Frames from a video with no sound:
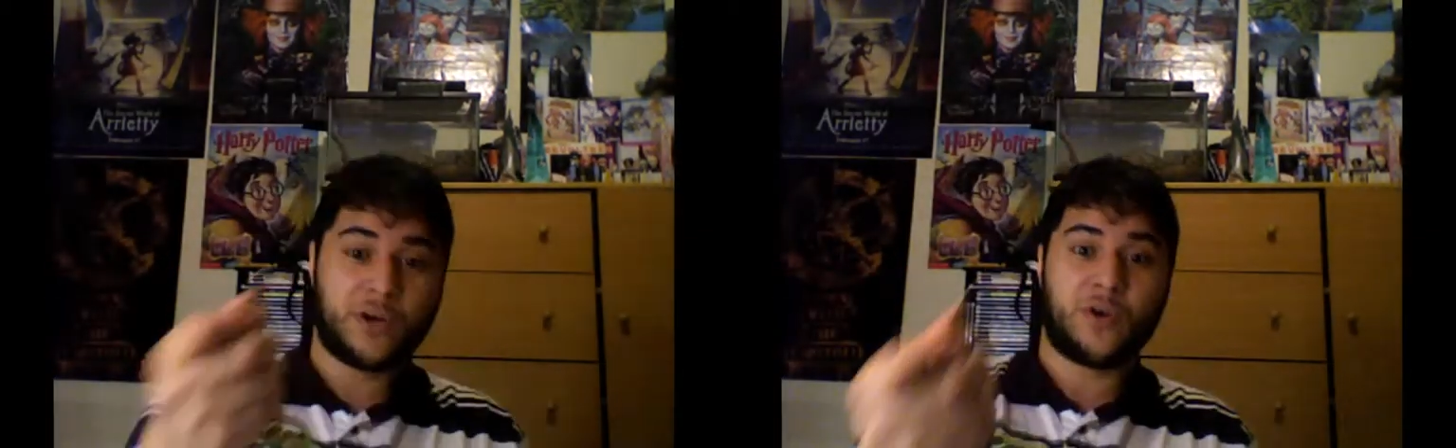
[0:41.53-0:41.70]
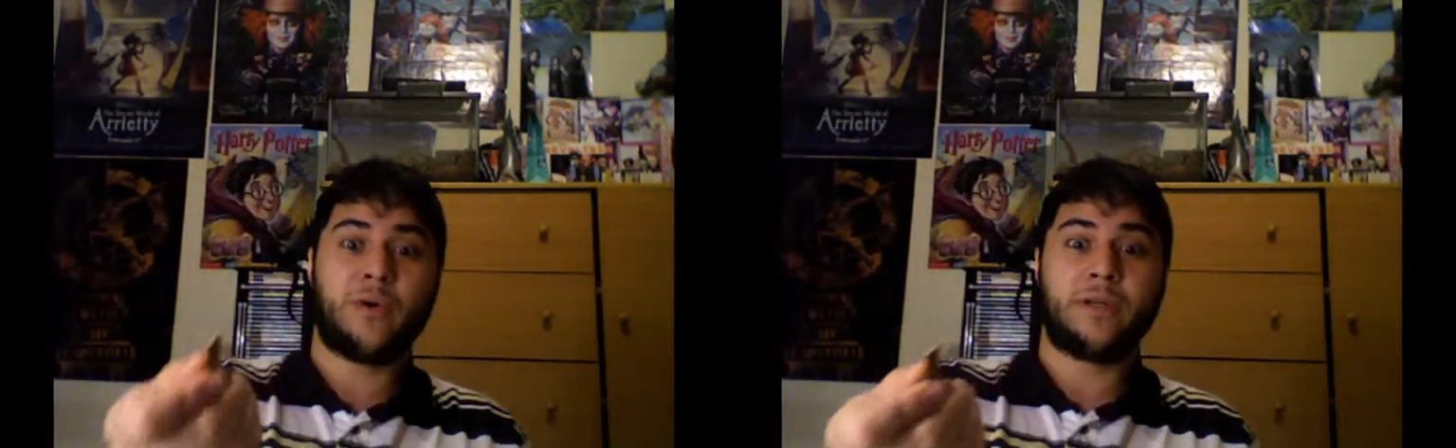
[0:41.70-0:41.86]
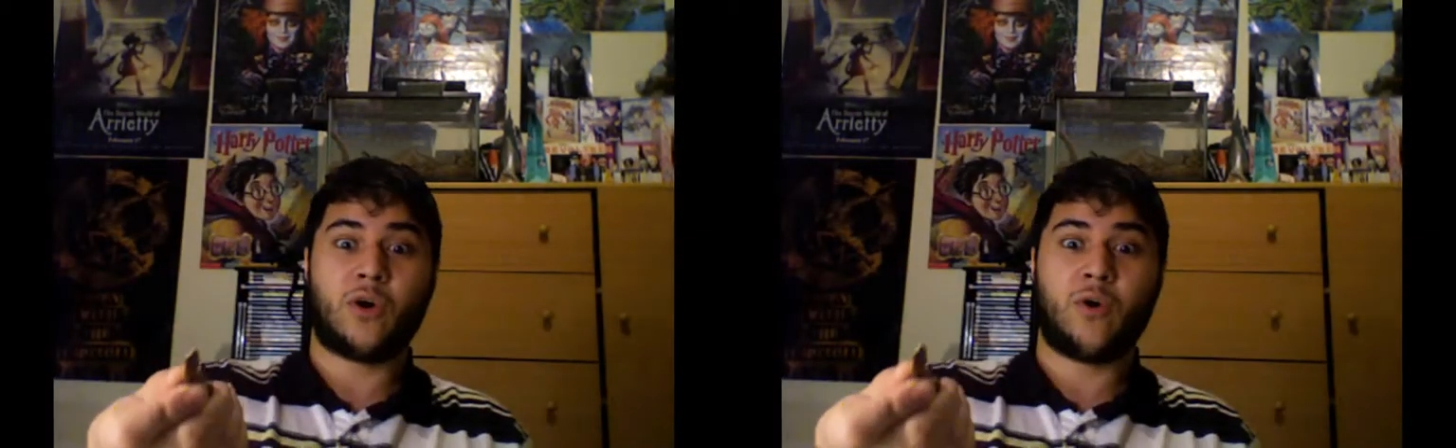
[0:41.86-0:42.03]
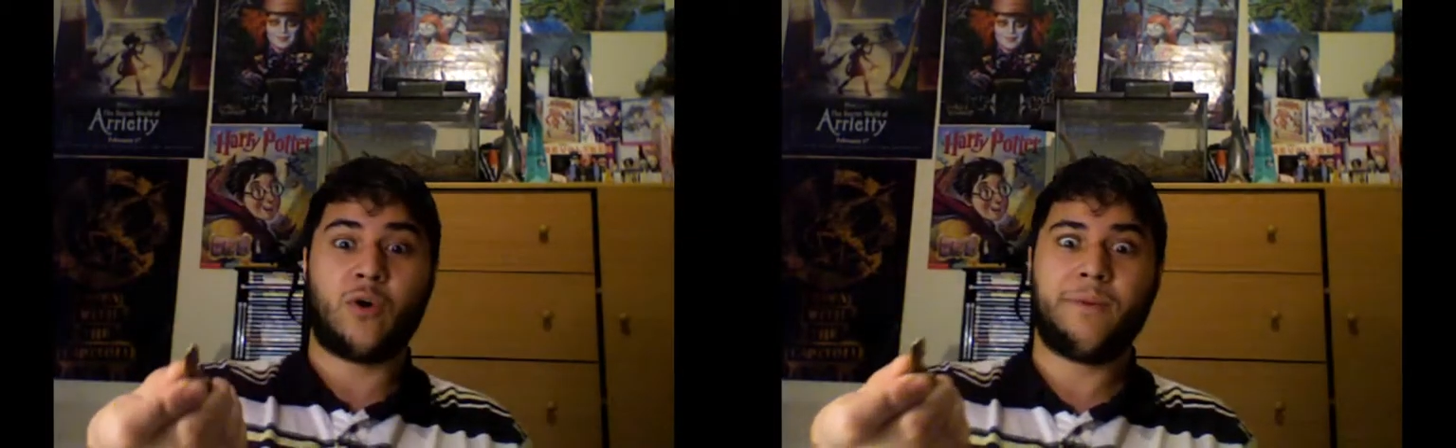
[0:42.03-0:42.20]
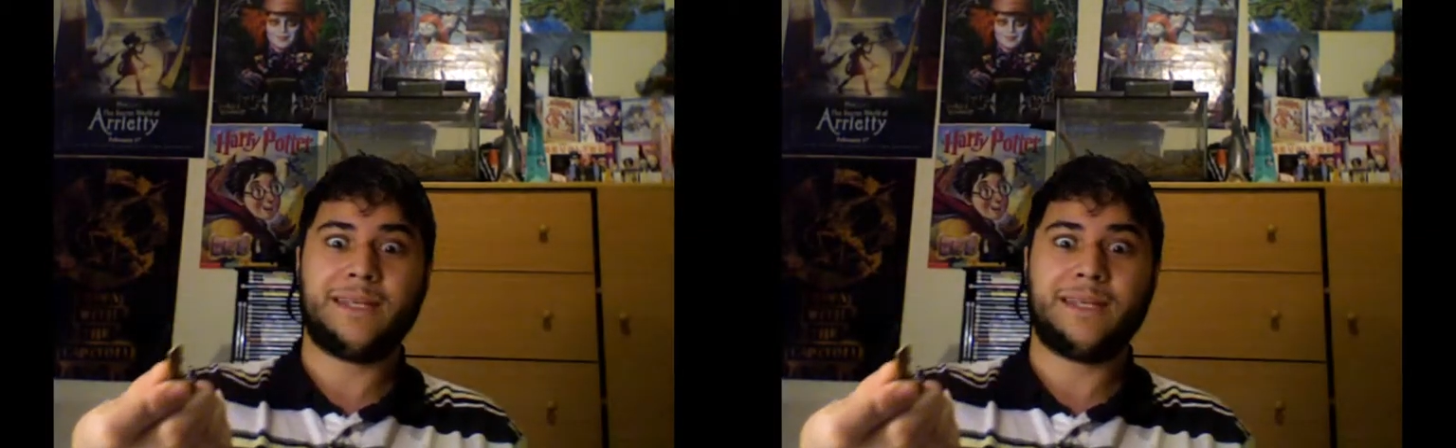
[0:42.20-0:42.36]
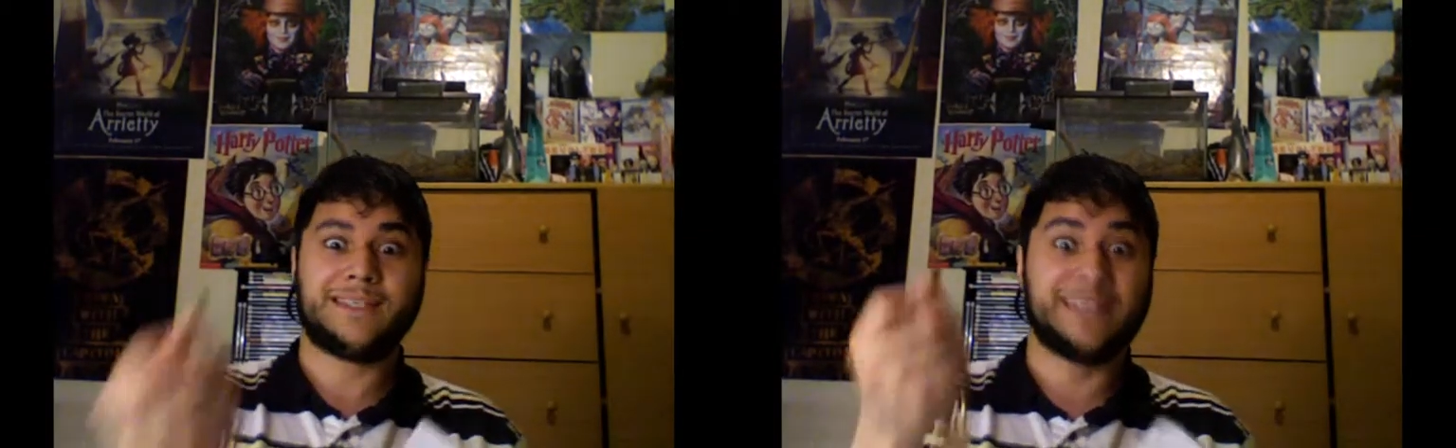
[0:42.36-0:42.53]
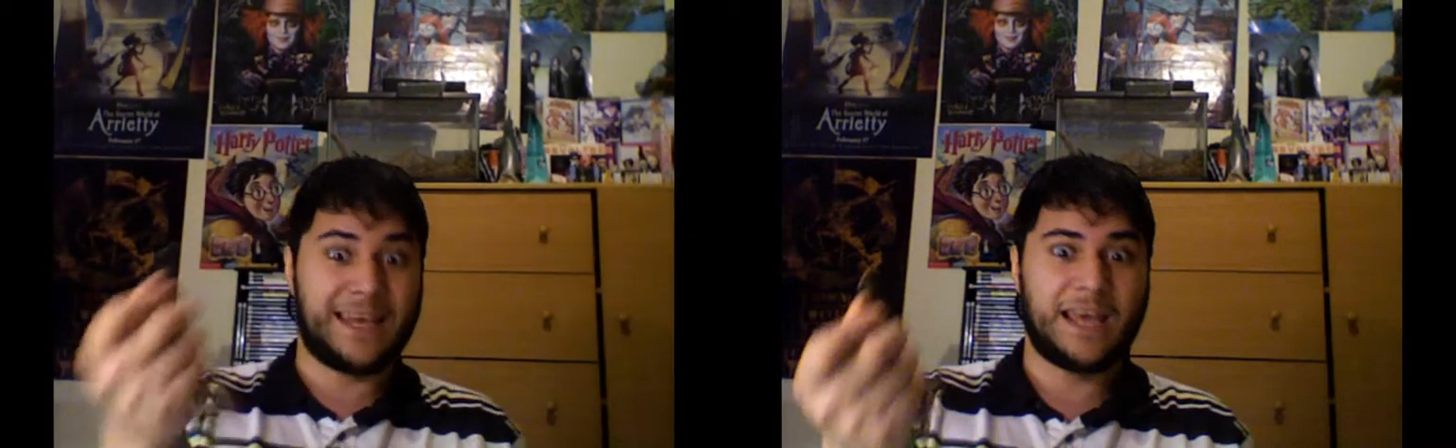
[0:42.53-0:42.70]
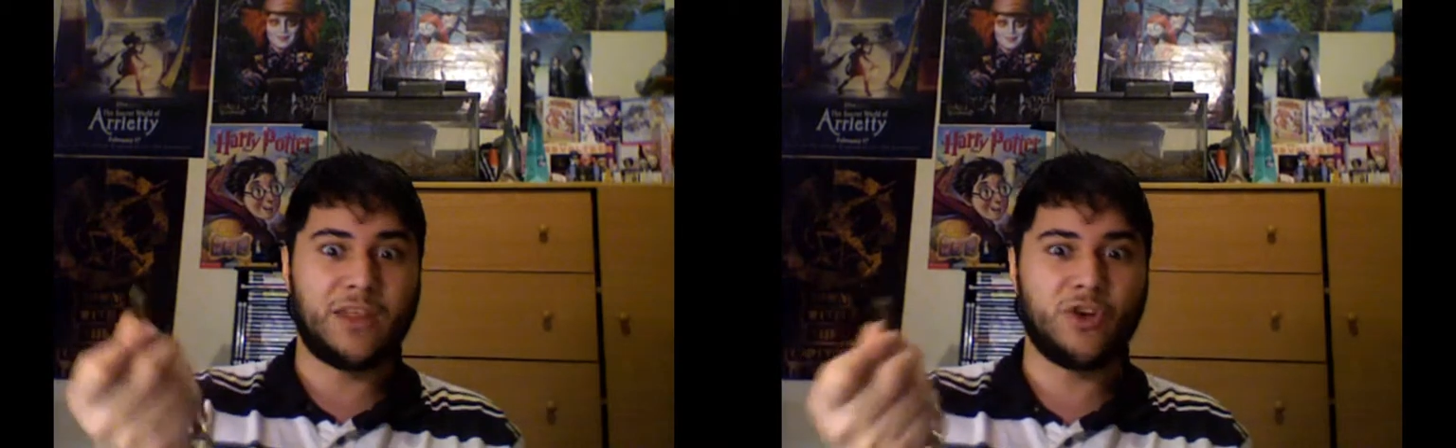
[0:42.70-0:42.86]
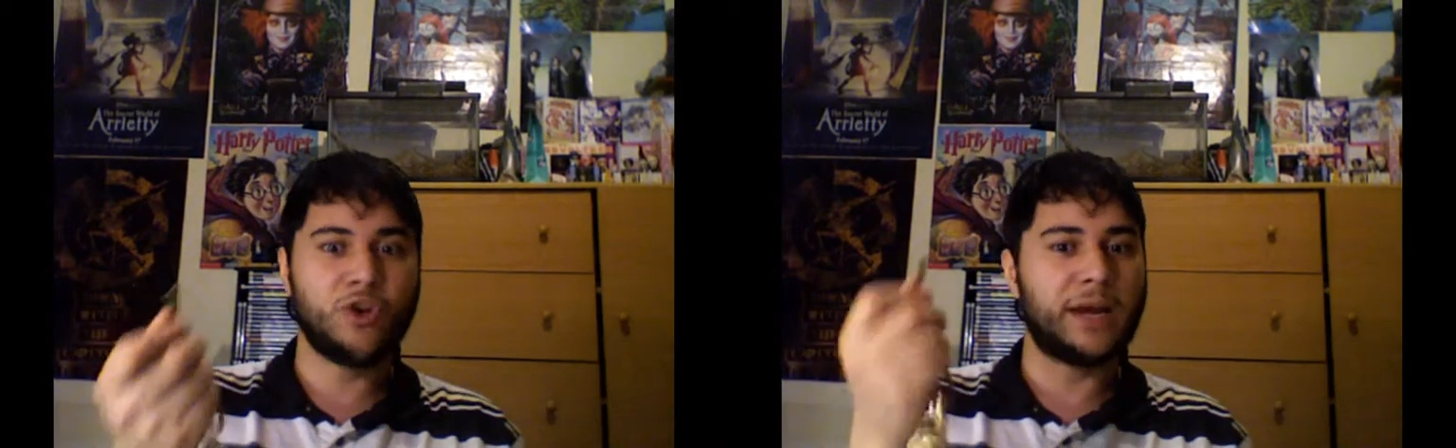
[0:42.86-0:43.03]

going to open it together